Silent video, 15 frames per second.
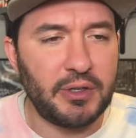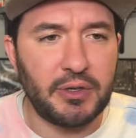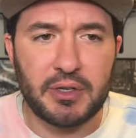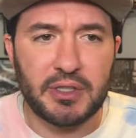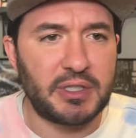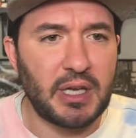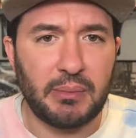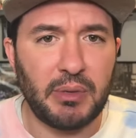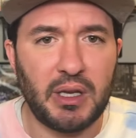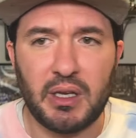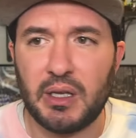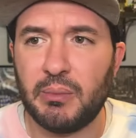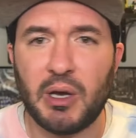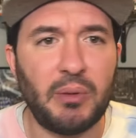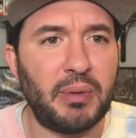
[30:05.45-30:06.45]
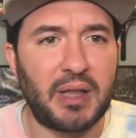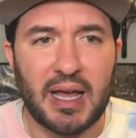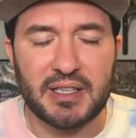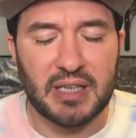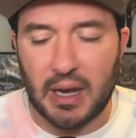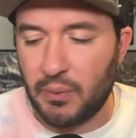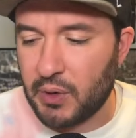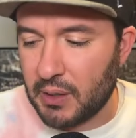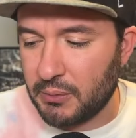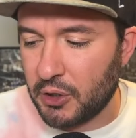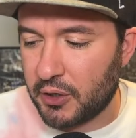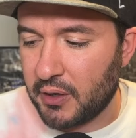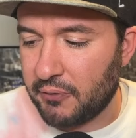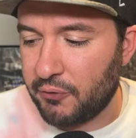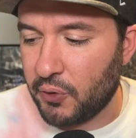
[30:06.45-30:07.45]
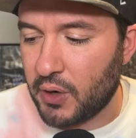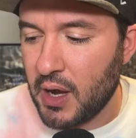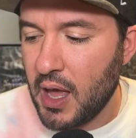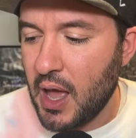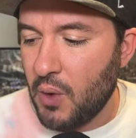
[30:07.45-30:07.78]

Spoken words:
You can send me an email, but that's not what I'm looking for.